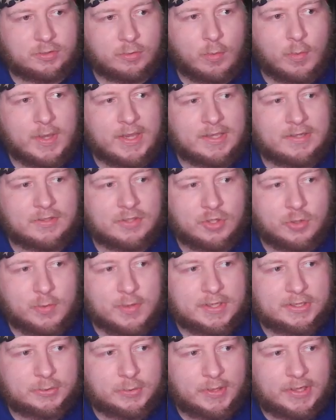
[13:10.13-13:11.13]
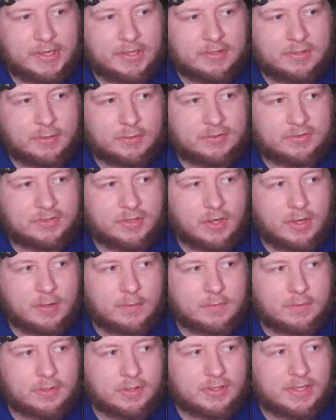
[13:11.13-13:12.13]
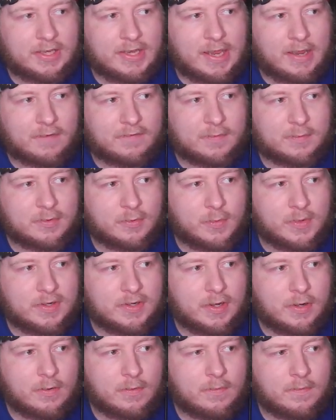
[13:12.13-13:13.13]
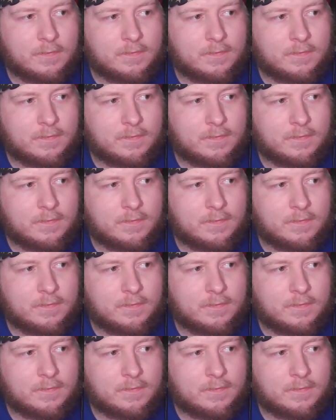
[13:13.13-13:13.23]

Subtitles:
what we can do is, we can do some looking out from the window.